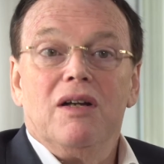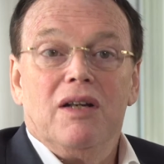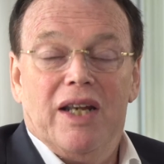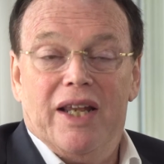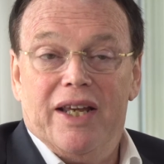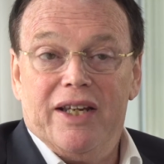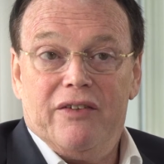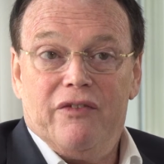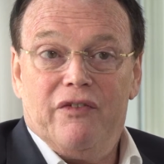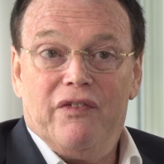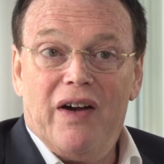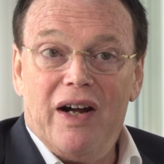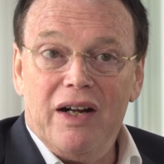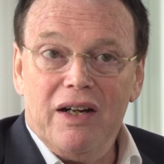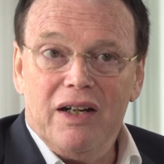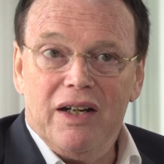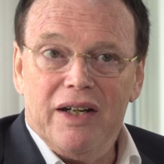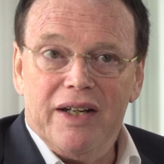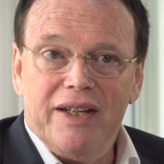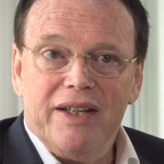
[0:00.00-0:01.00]
like
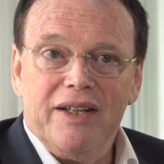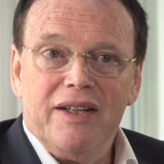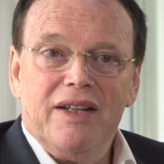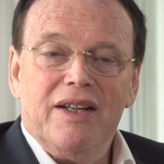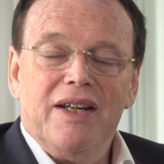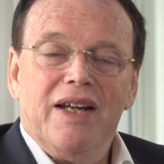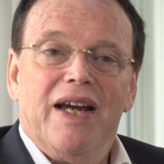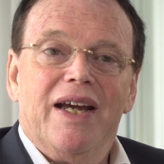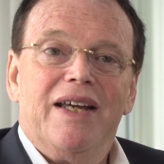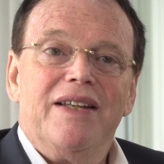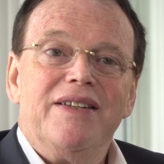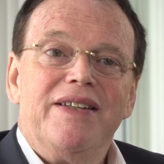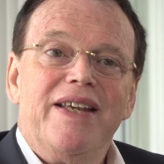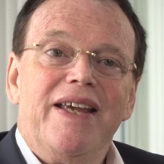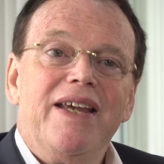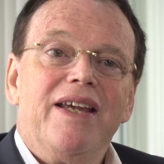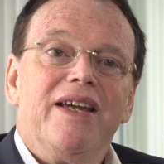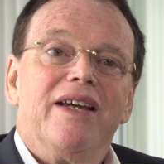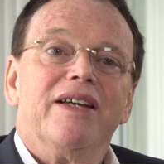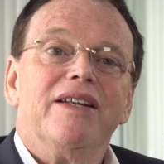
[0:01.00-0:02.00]
fungi, and
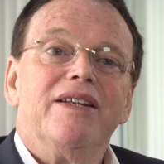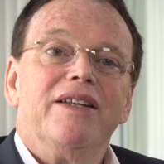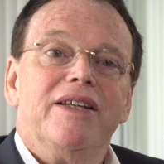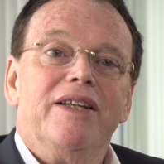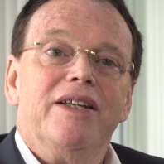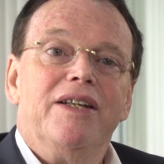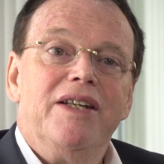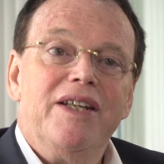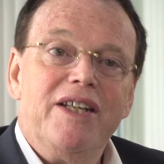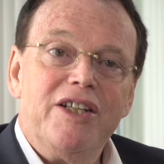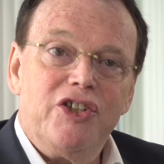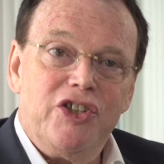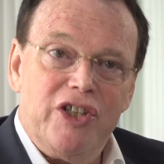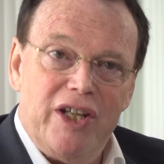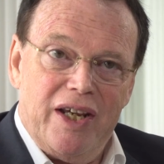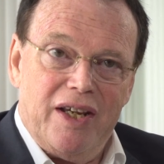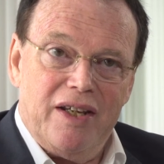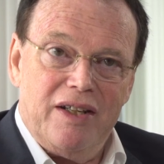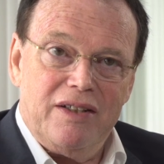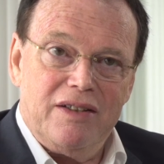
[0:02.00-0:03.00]
they can
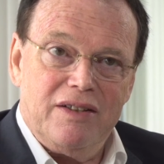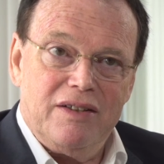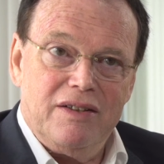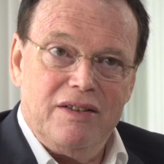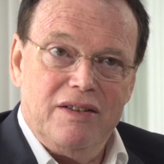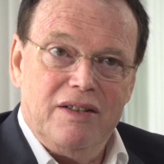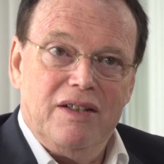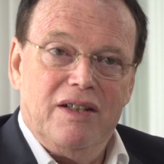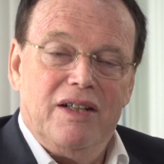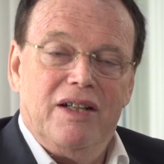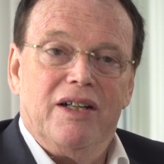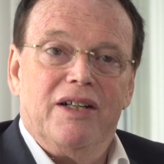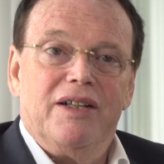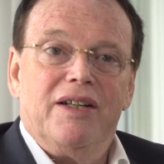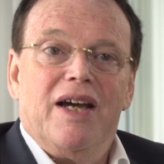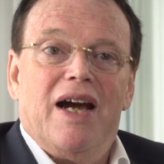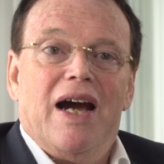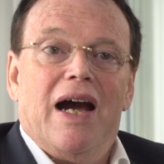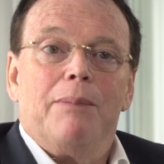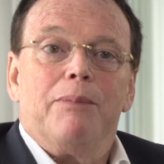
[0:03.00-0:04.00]
initiate
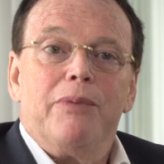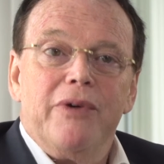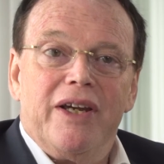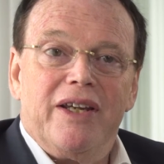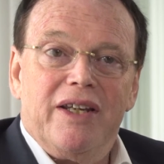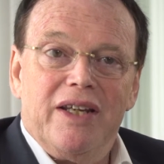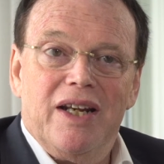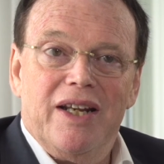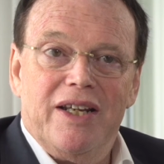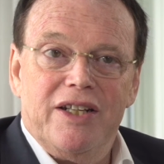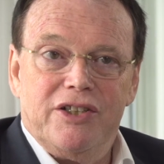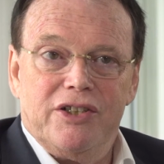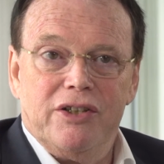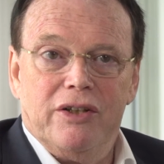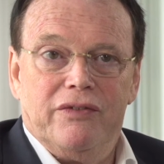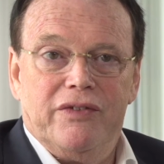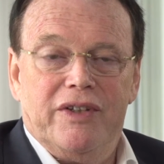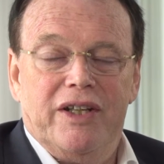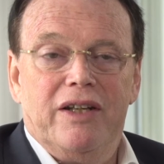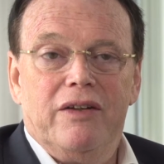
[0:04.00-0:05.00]
an upregulation
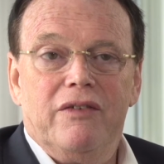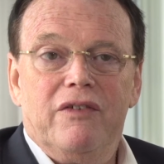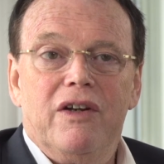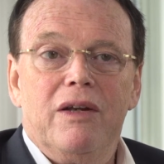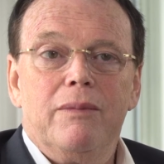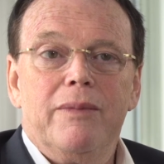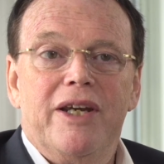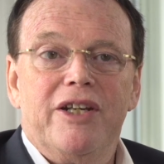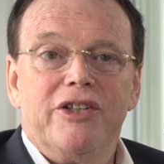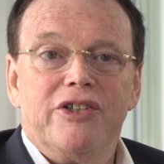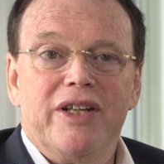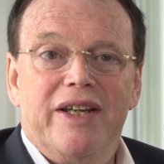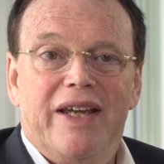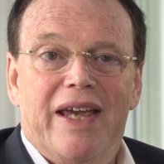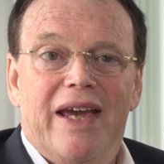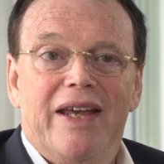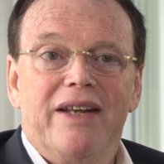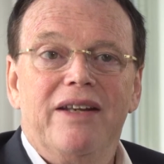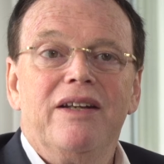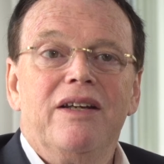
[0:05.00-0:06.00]
of the inflammation
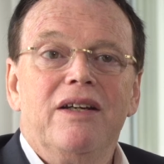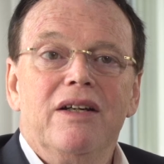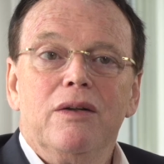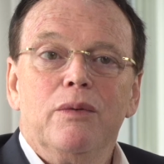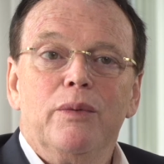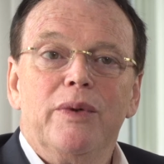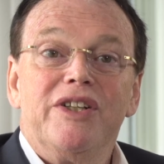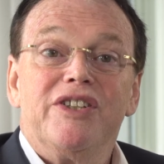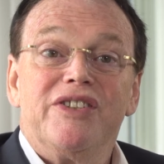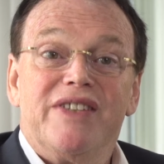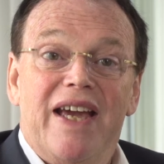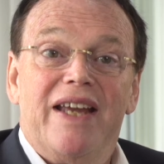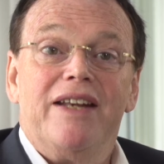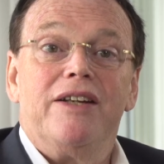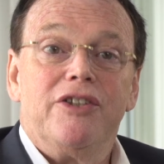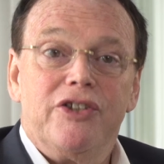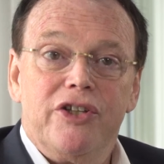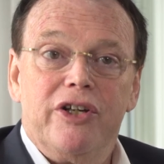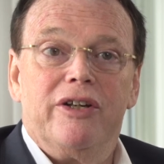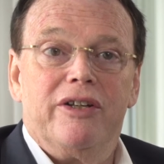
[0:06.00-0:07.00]
again, which
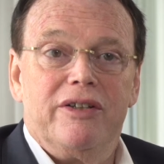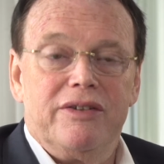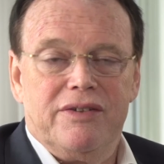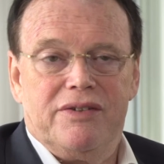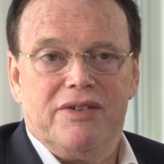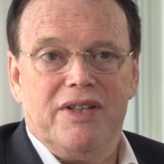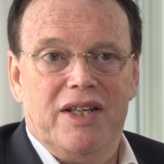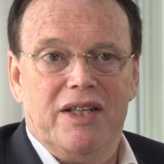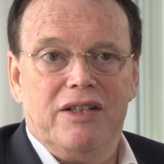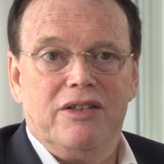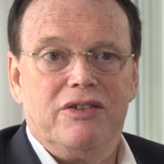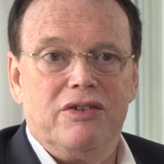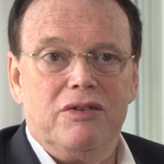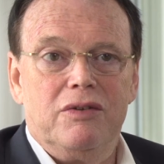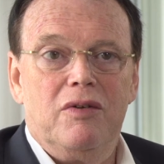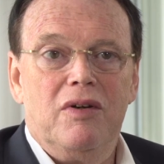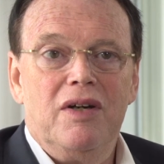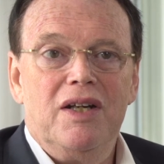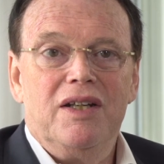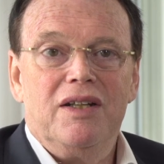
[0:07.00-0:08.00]
then turns
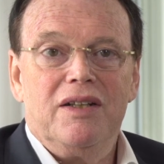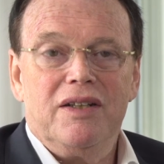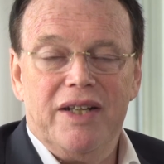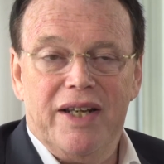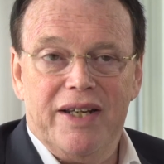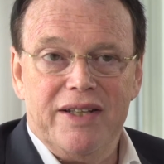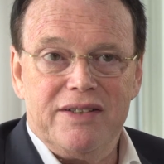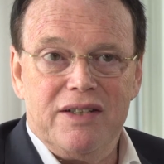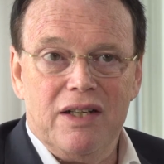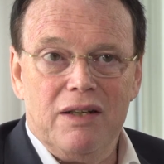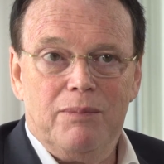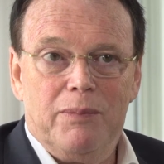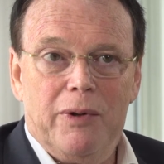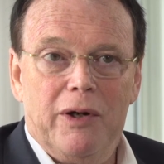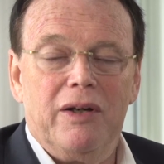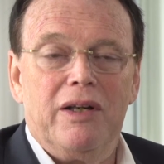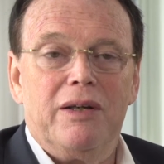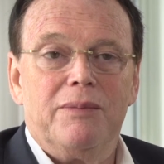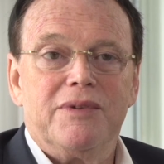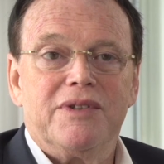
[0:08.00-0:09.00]
into nasal
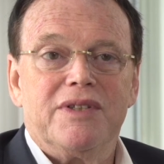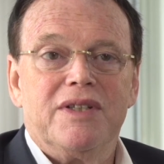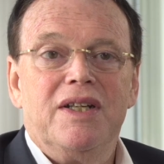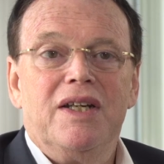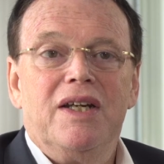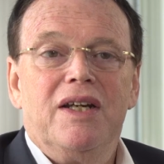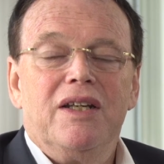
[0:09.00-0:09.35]
polyps.